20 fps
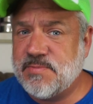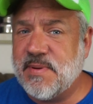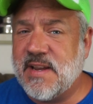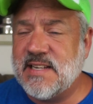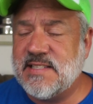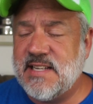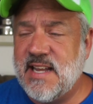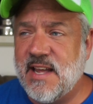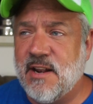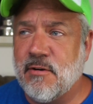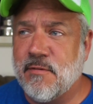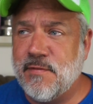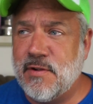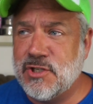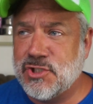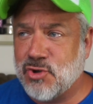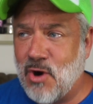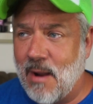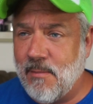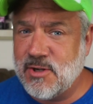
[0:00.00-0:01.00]
because he
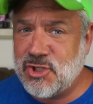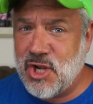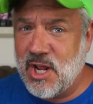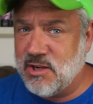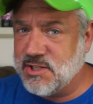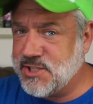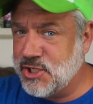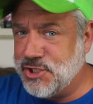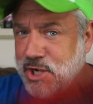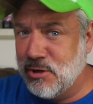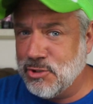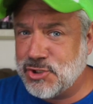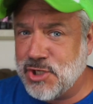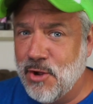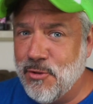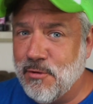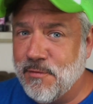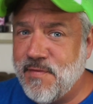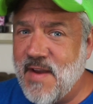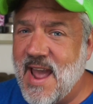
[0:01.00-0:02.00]
interviews drama channels that don't
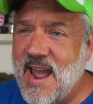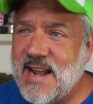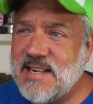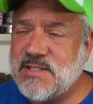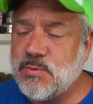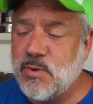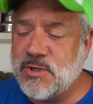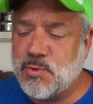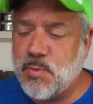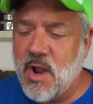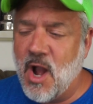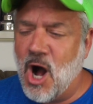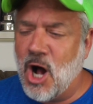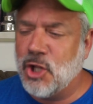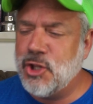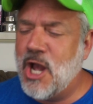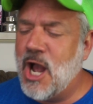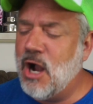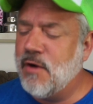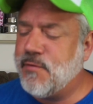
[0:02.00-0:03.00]
show their face, which we
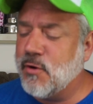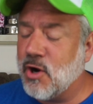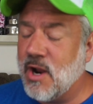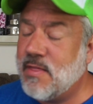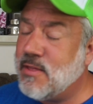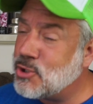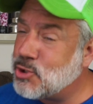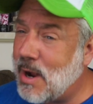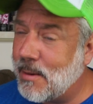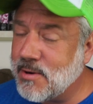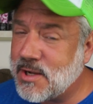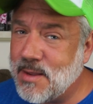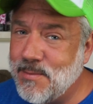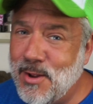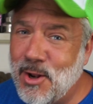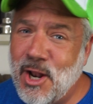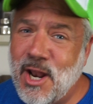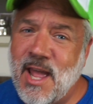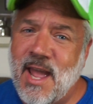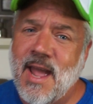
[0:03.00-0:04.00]
all know if you're in the drama
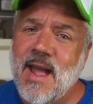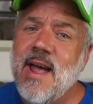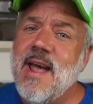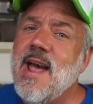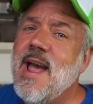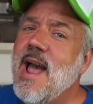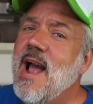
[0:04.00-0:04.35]
community,